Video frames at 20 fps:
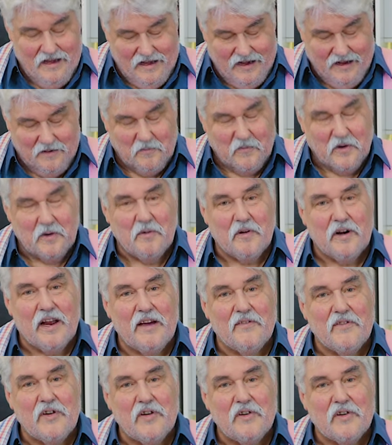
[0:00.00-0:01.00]
and we will
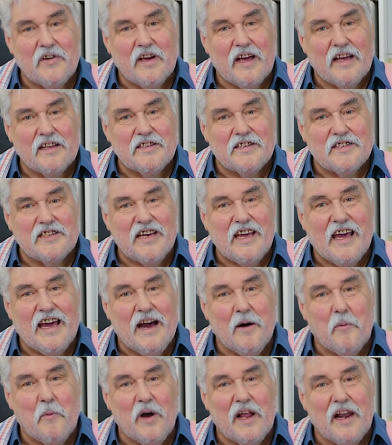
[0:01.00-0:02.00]
have a look and see
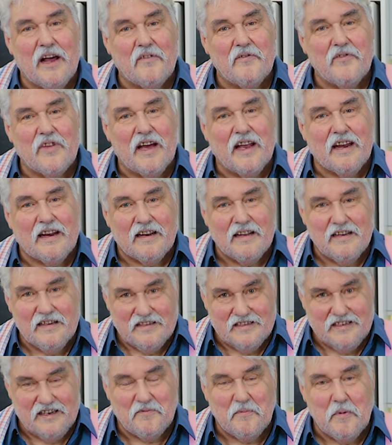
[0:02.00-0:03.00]
how well I've done.
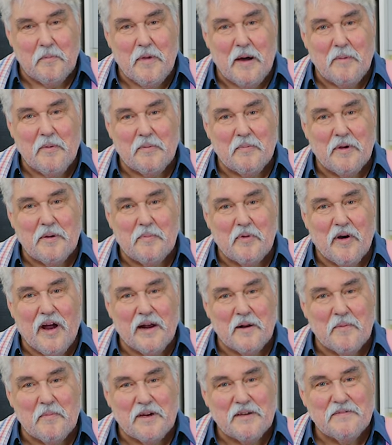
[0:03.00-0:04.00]
See if my mum would be
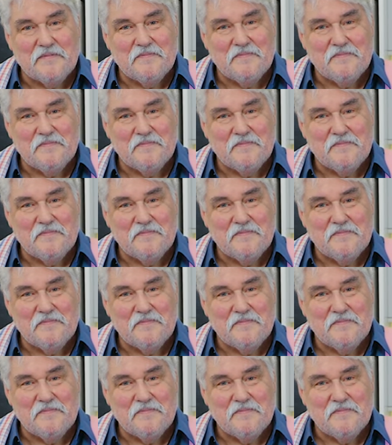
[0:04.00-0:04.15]
proud of me